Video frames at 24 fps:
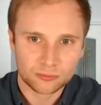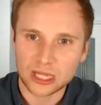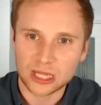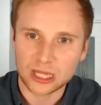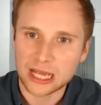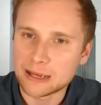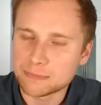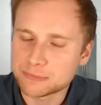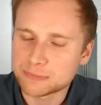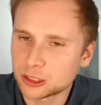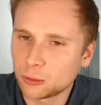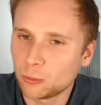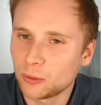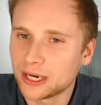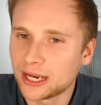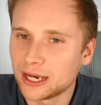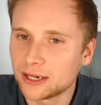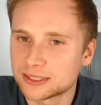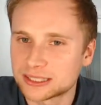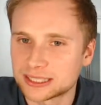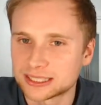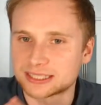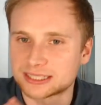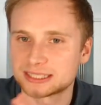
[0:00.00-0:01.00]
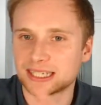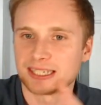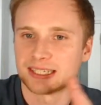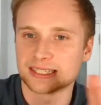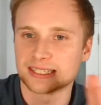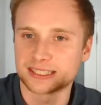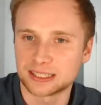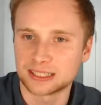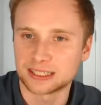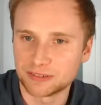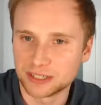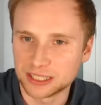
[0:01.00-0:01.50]
And someone else has said the
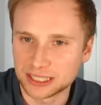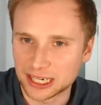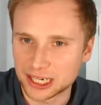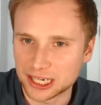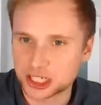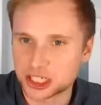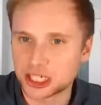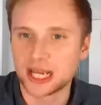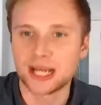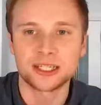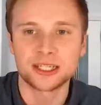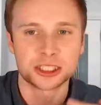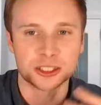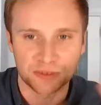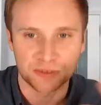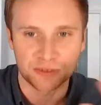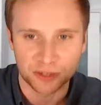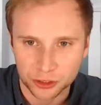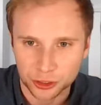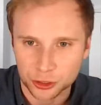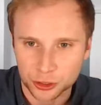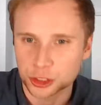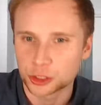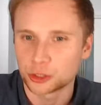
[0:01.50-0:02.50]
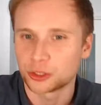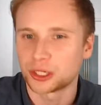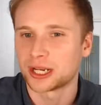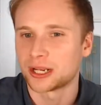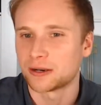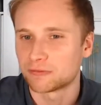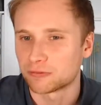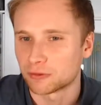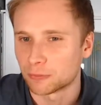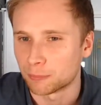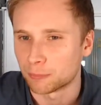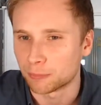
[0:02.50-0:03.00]
7-day challenge. I think they're tuning in
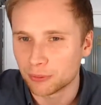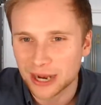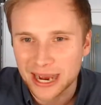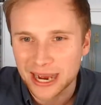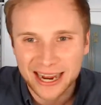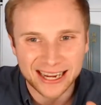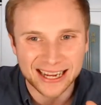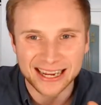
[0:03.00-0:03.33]
from Prague.